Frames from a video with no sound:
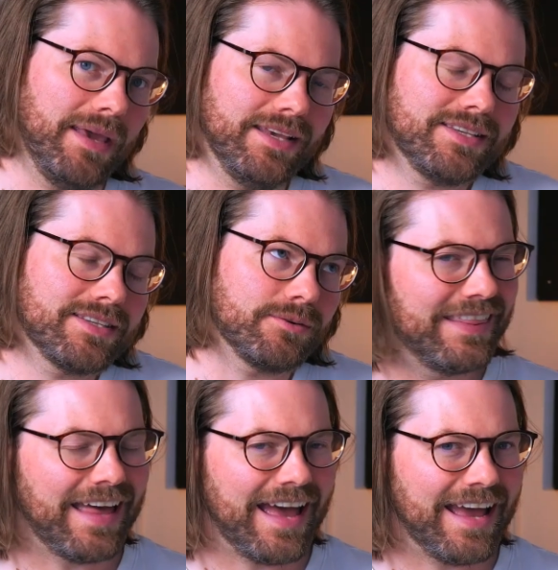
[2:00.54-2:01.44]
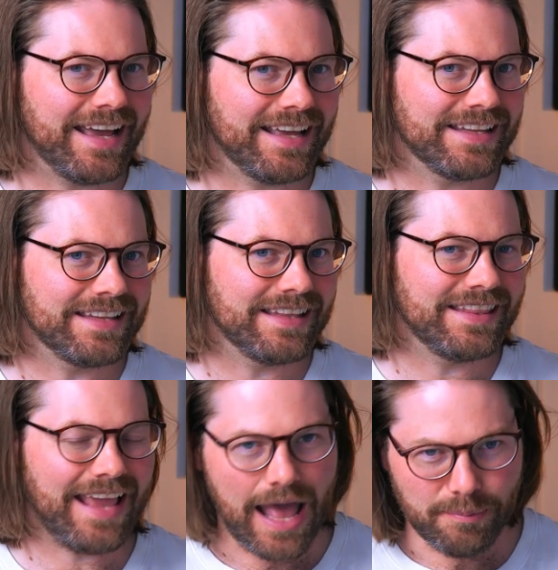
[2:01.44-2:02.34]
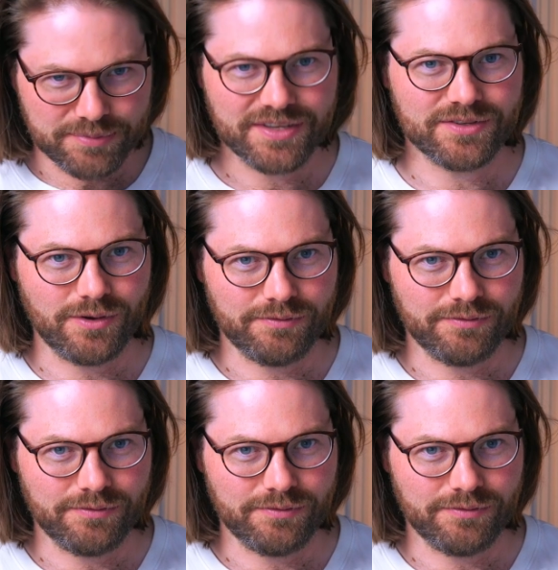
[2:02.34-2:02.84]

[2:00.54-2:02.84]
bass than the absence